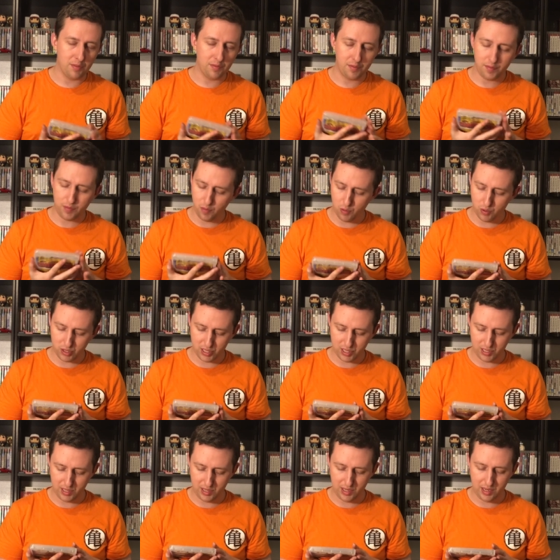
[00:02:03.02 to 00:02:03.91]

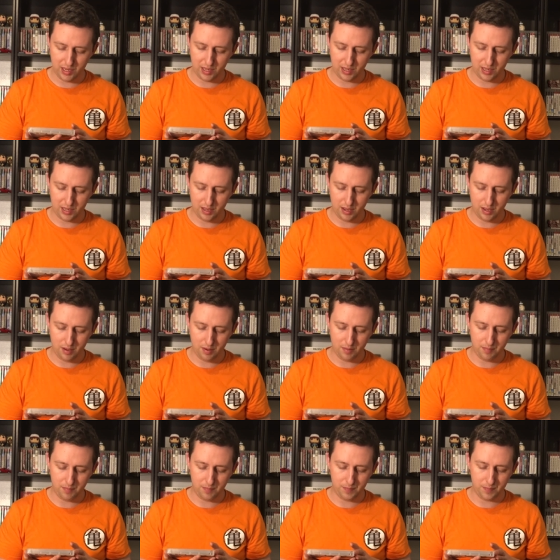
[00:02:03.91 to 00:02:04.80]
unfortunately,
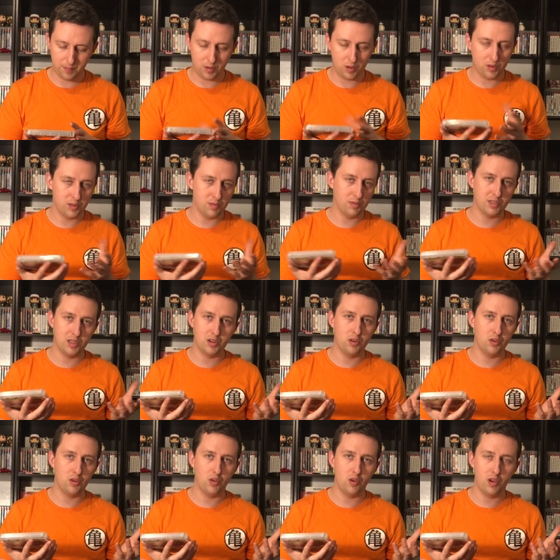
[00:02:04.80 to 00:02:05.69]
um, because it was
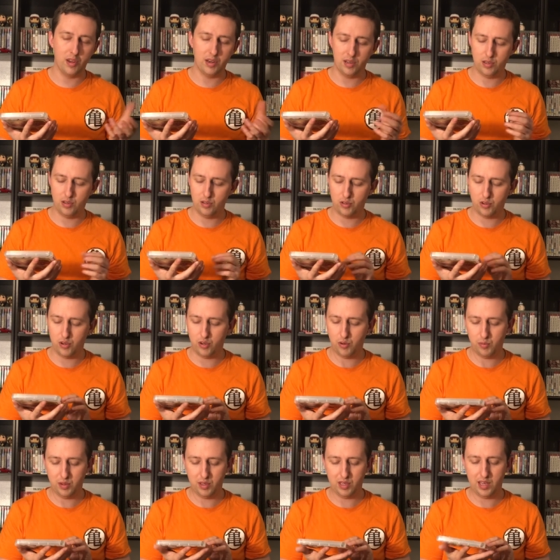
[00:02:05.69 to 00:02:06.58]
done online and you don't
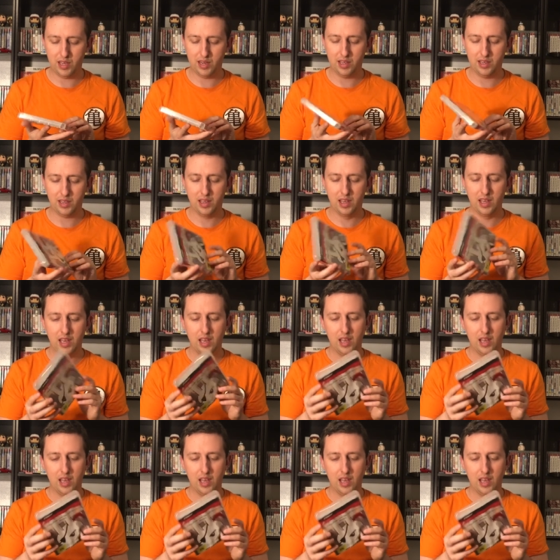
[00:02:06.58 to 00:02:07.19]
know what you're getting,